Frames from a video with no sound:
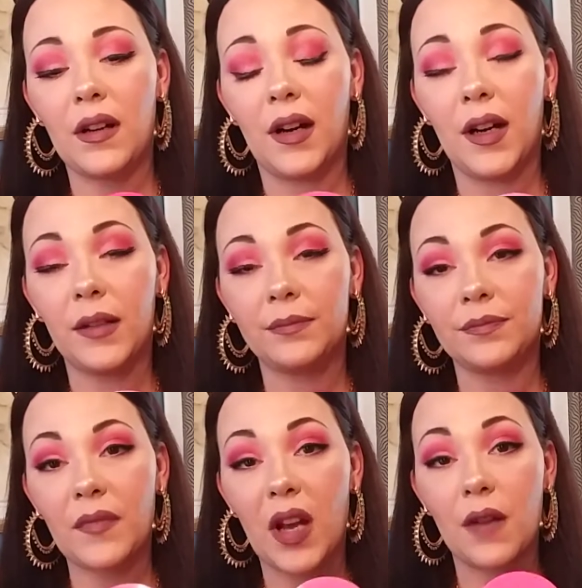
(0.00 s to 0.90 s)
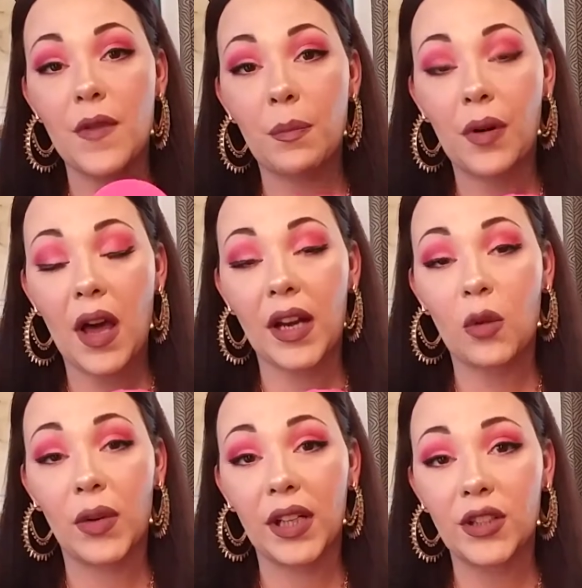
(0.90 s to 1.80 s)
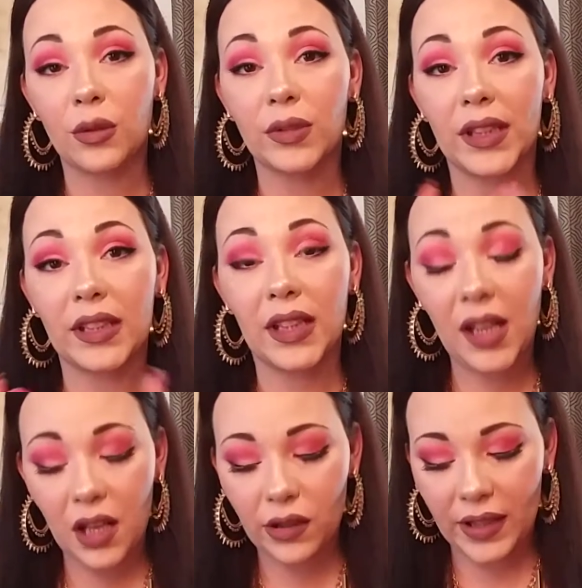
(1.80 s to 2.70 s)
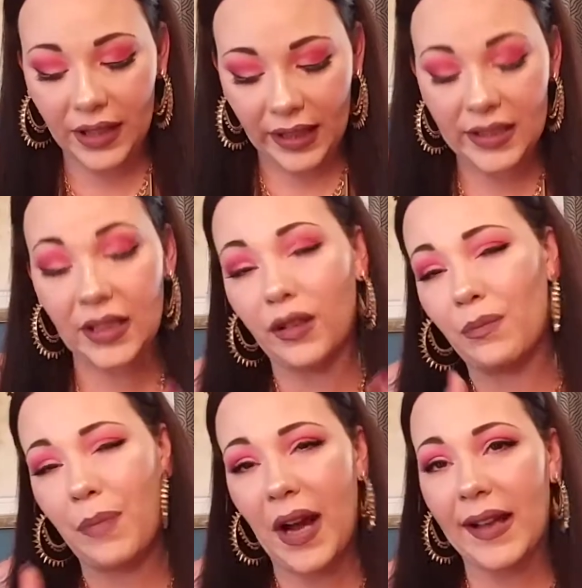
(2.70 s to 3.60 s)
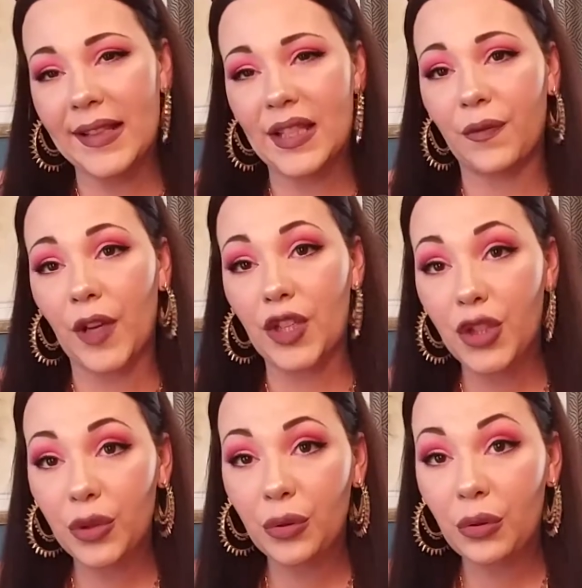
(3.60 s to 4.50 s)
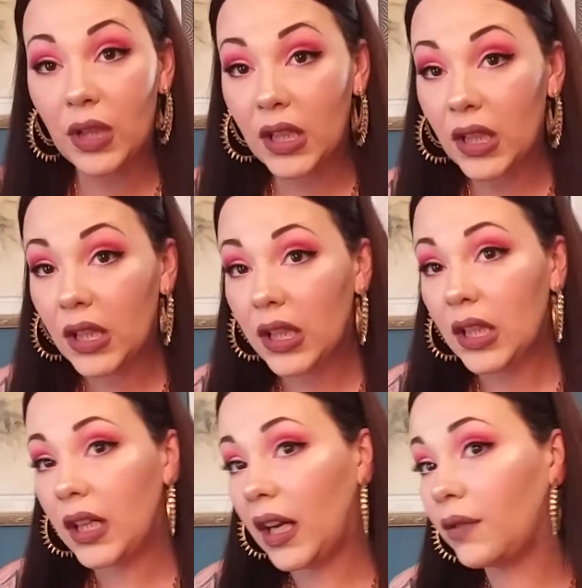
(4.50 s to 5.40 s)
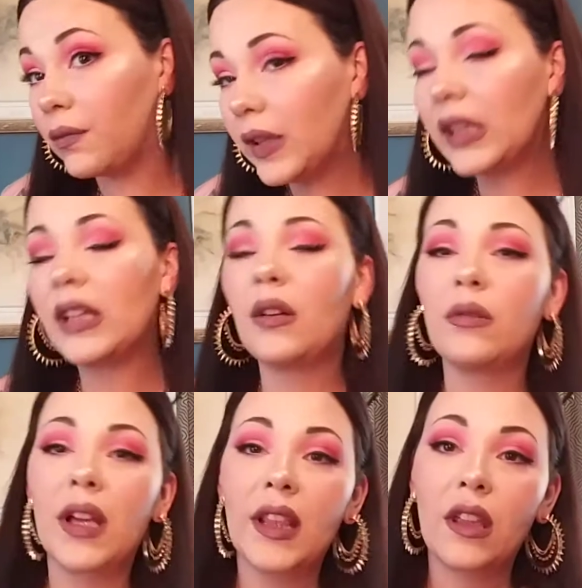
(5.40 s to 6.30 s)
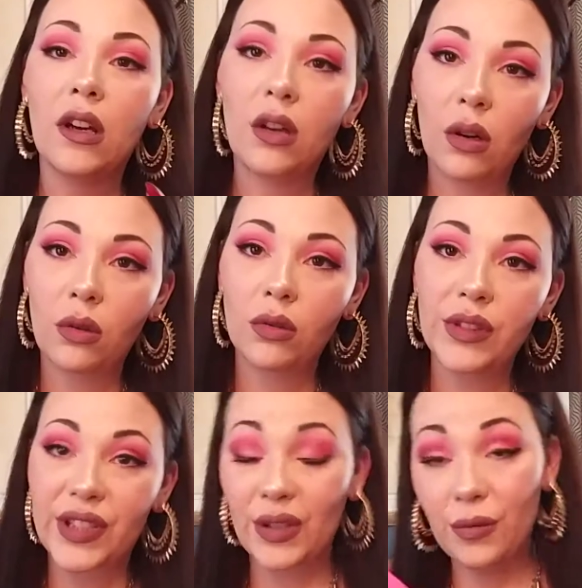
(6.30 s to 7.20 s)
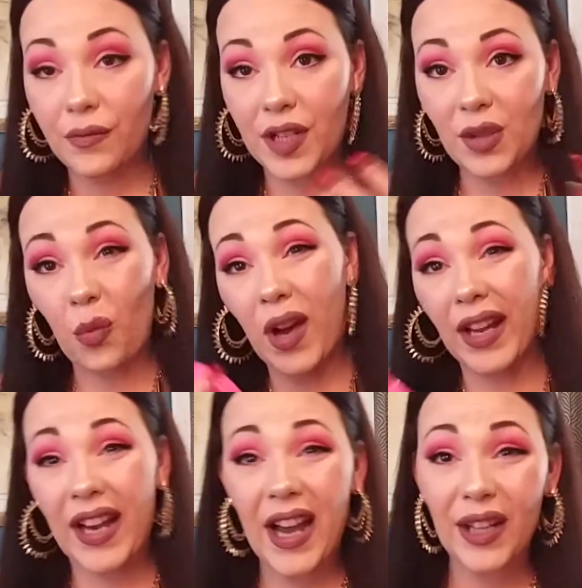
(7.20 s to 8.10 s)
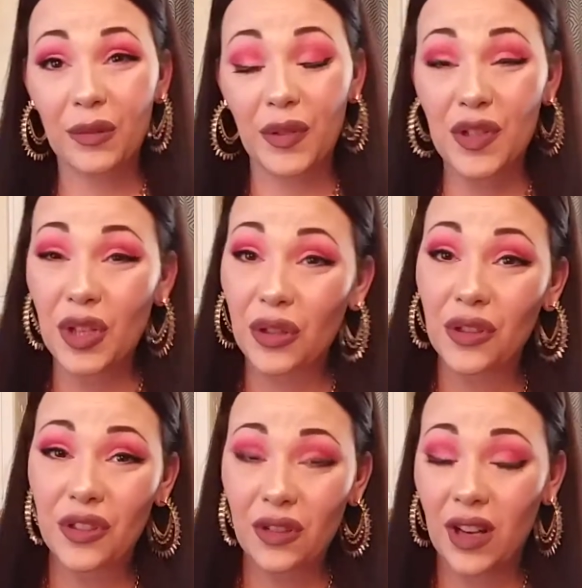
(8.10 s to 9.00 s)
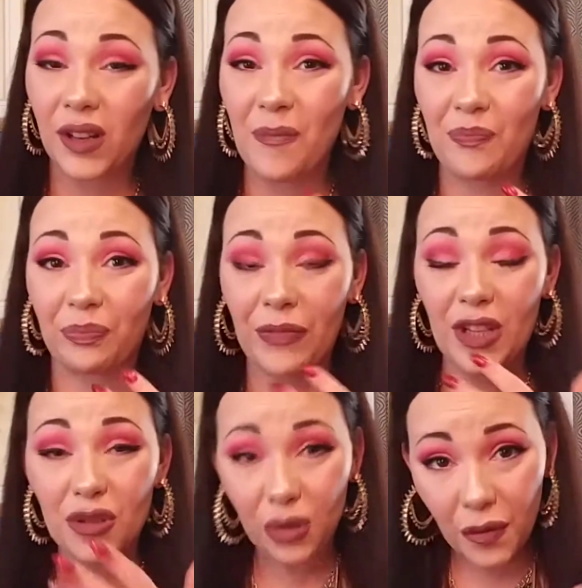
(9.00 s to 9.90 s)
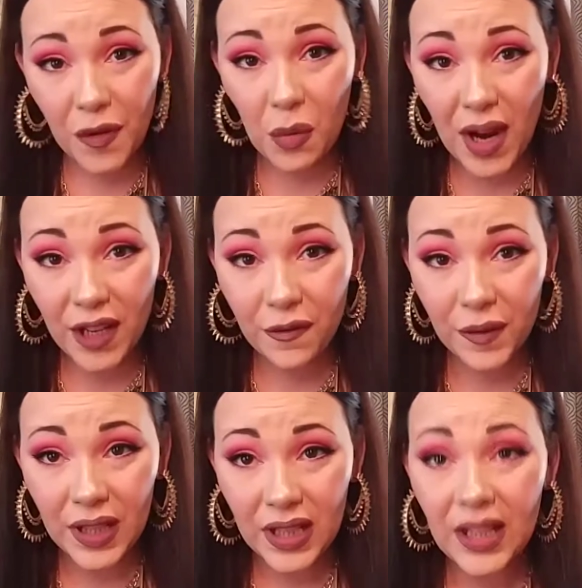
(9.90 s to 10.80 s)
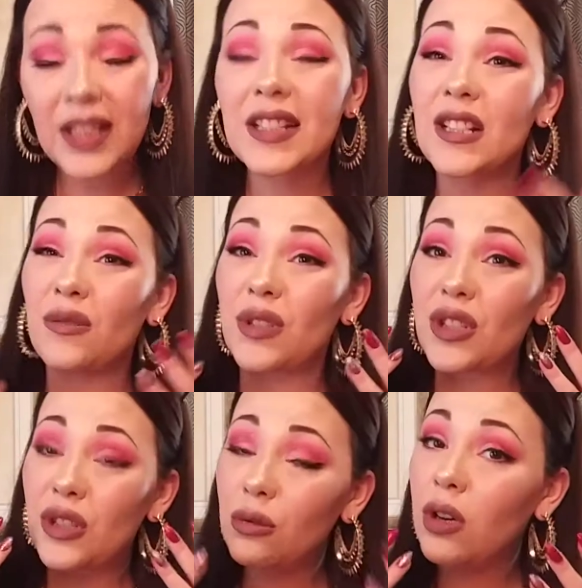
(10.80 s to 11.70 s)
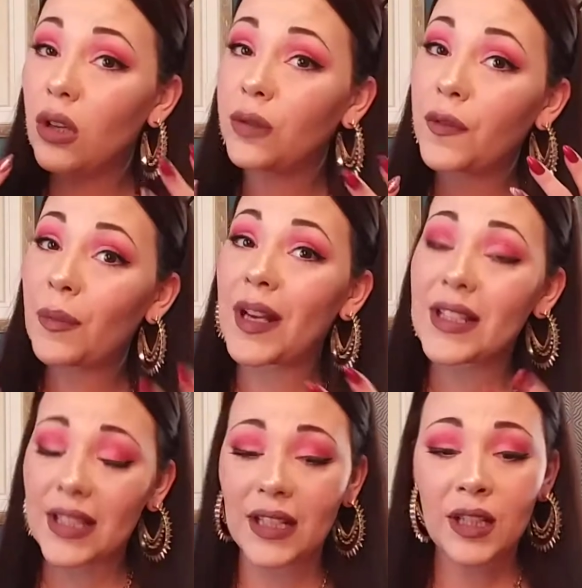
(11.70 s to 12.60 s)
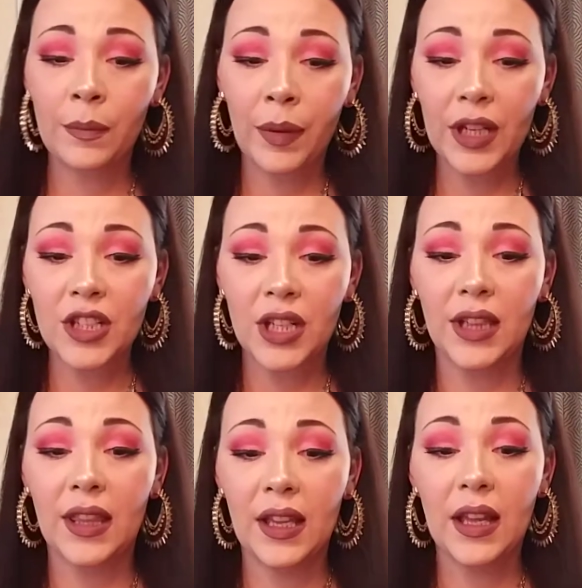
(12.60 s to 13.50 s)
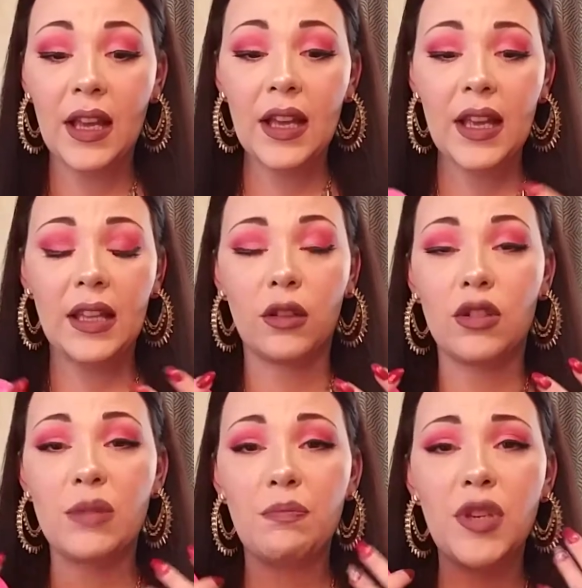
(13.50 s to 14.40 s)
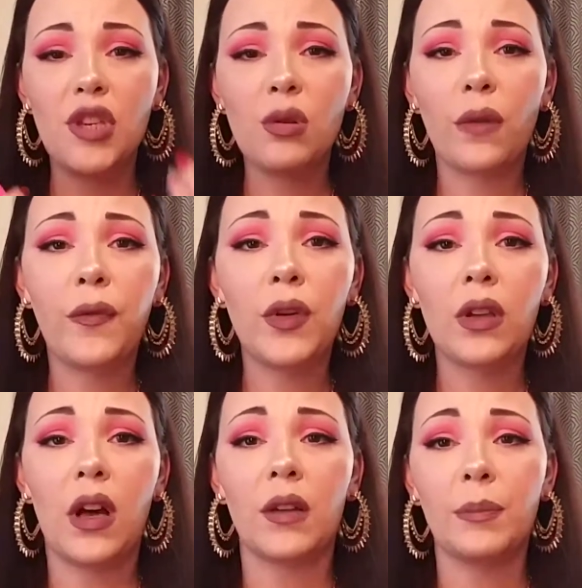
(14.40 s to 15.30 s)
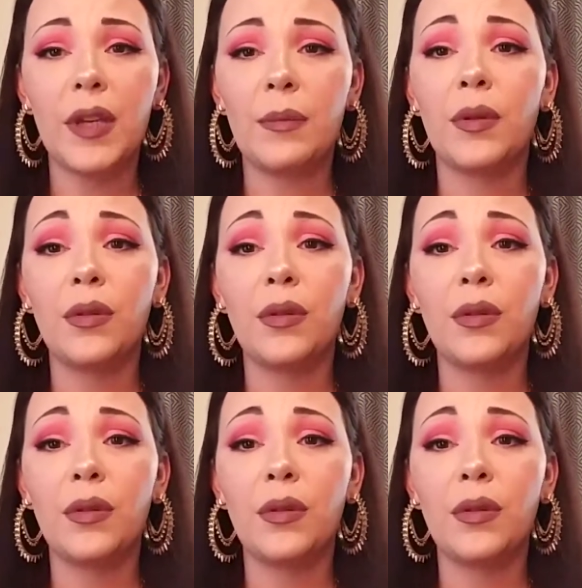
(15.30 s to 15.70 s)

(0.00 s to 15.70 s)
of the product when I don't like the color. I think it's a little biased if I do. I really don't like the gold. It's the whole reason why I kind of returned Trophy Wife. Because it was too gold for my skin complexion. I think it looks beautiful on people